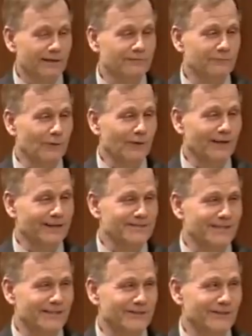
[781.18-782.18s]
in
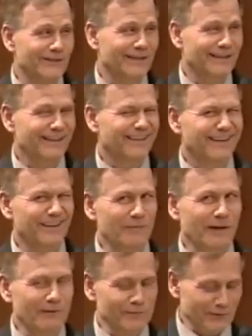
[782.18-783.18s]
vocalization,
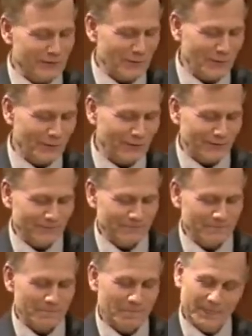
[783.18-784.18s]
around the corner.
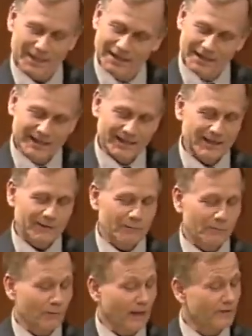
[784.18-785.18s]

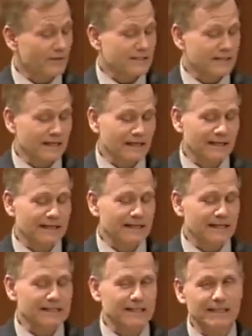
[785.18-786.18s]
Rather suddenly,
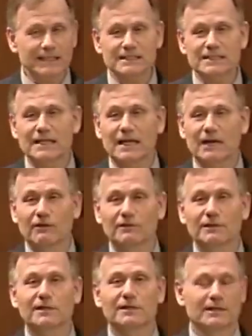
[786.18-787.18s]
a clean
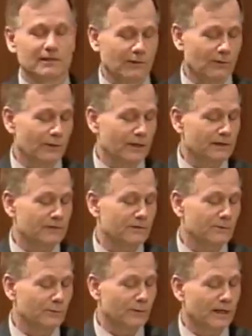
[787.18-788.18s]
sound can go
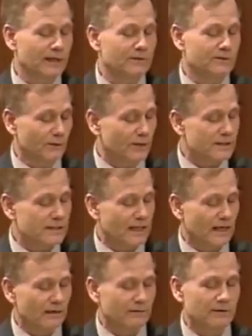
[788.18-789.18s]
into a dirty
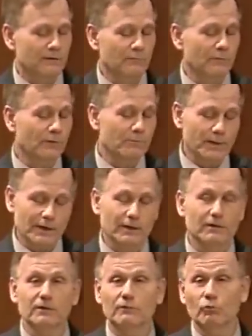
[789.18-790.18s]
sound with apparent